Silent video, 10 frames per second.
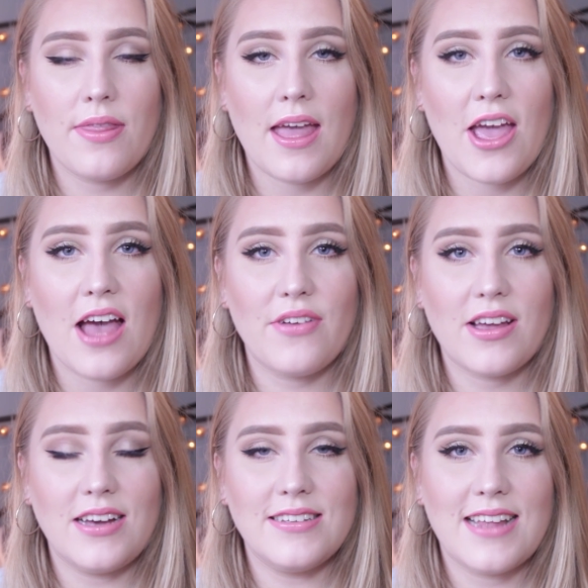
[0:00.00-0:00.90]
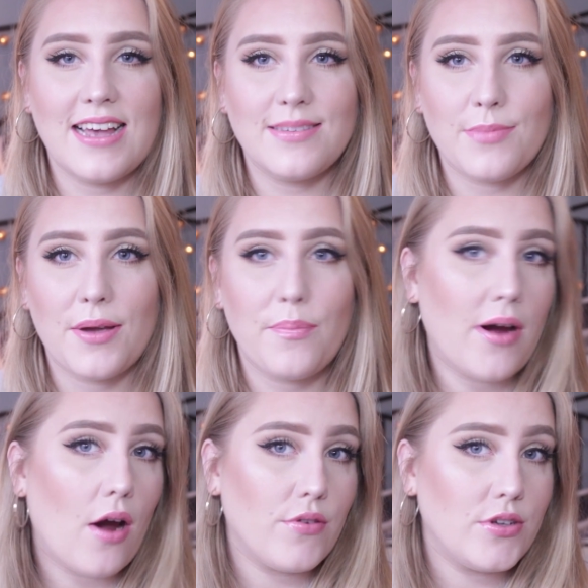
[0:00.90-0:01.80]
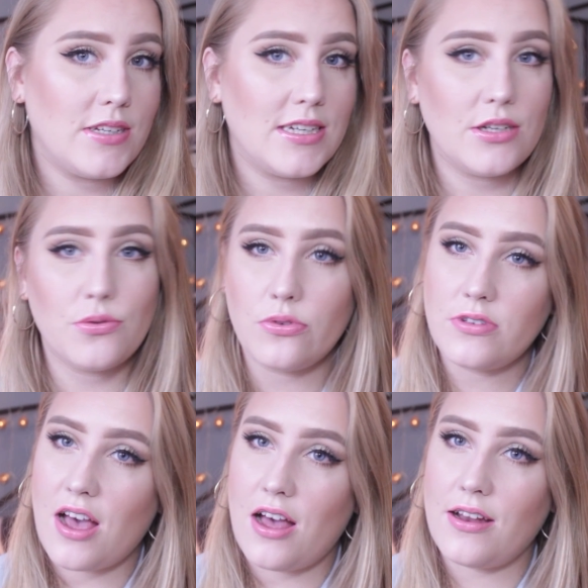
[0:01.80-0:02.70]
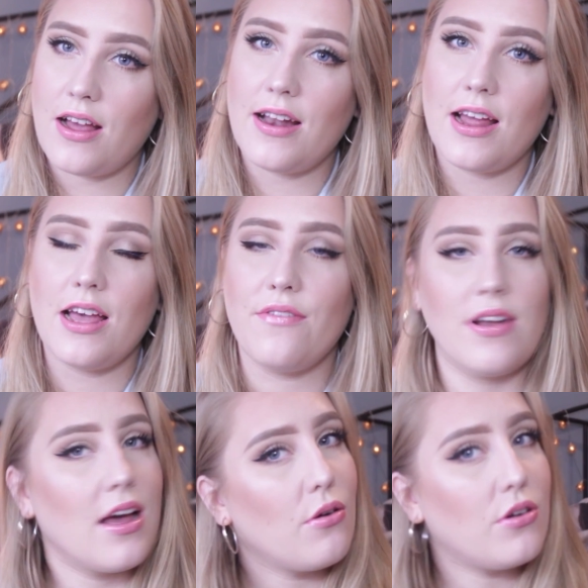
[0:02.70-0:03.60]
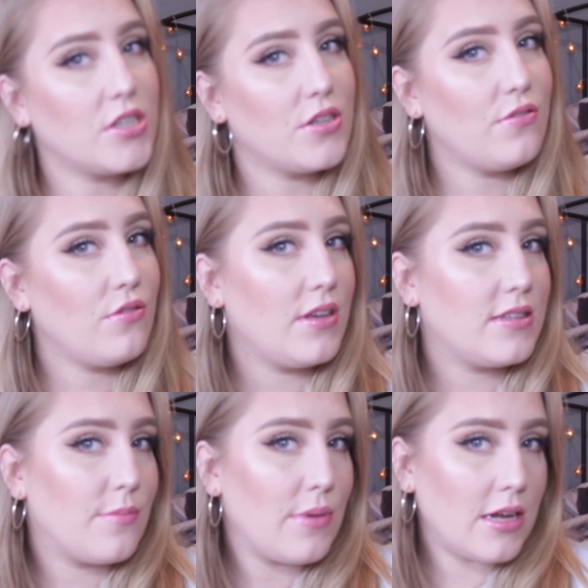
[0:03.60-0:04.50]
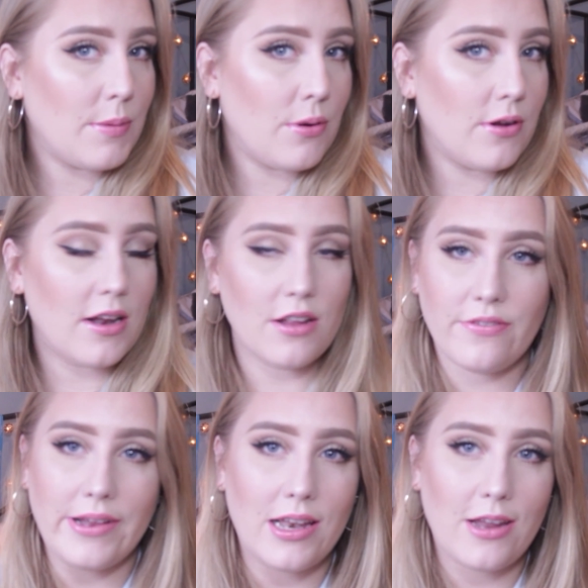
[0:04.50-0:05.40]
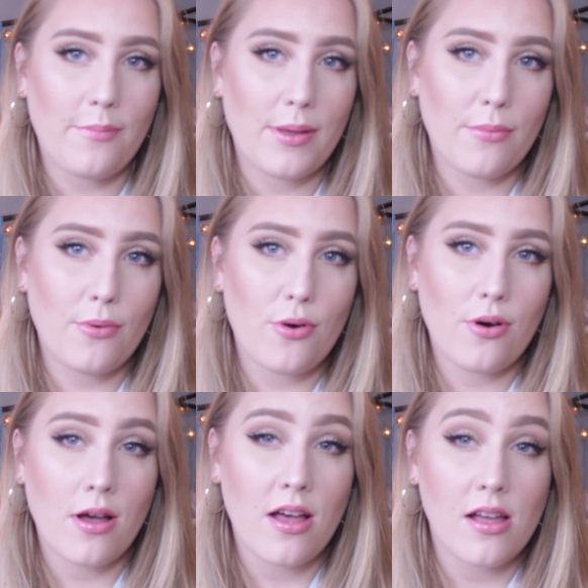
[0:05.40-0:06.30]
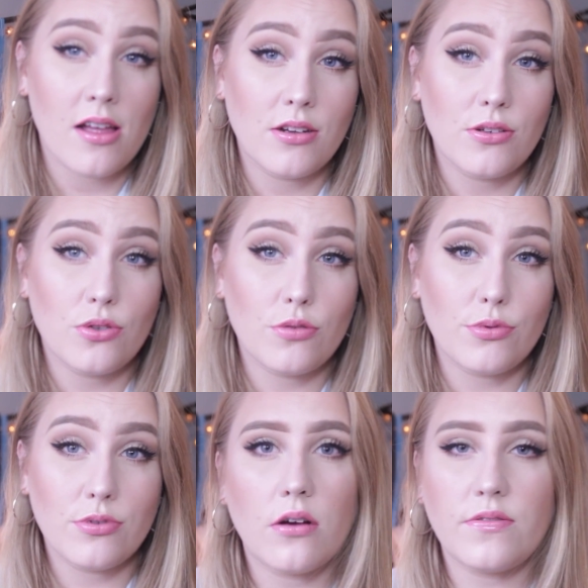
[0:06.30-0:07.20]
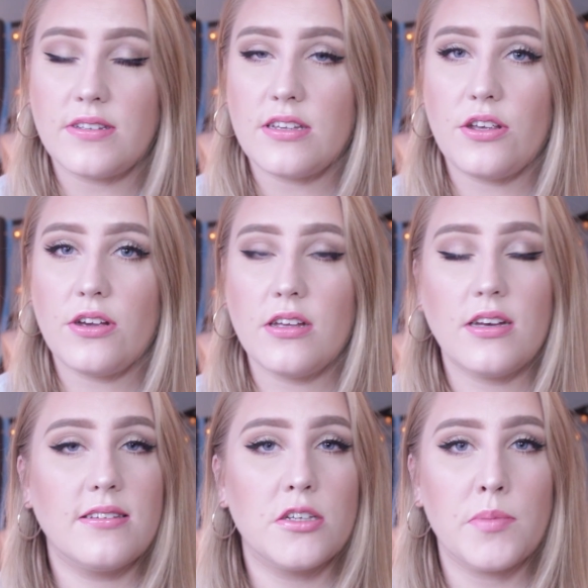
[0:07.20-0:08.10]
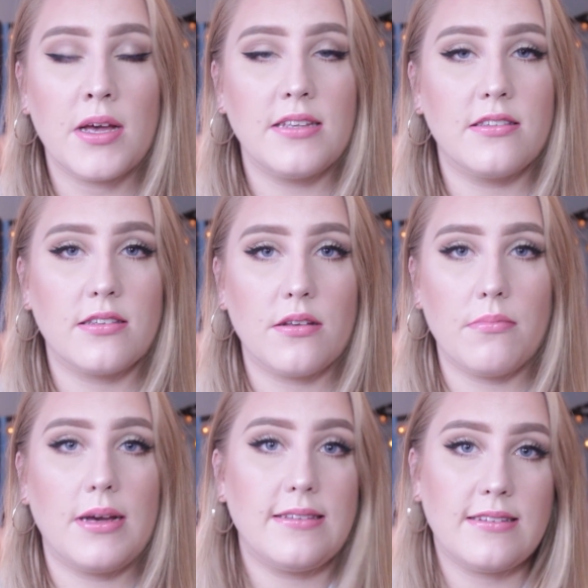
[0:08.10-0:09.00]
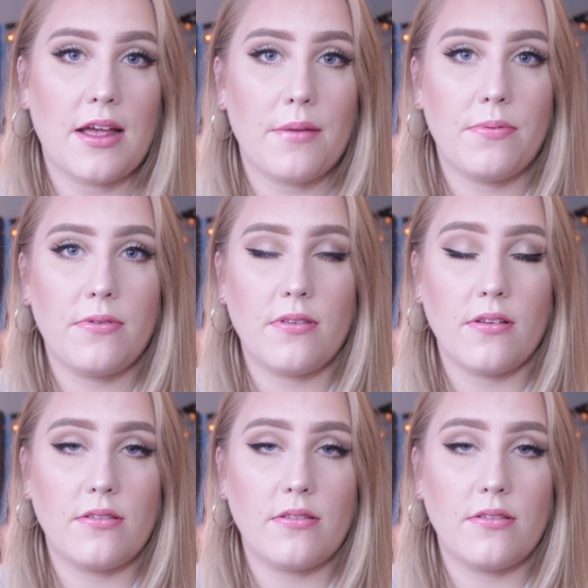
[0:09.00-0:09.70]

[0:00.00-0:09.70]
there you have it guys, that is my brow routine all done, and I have now got a full face of makeup on and I feel a little bit more normal. Obviously you can customise my steps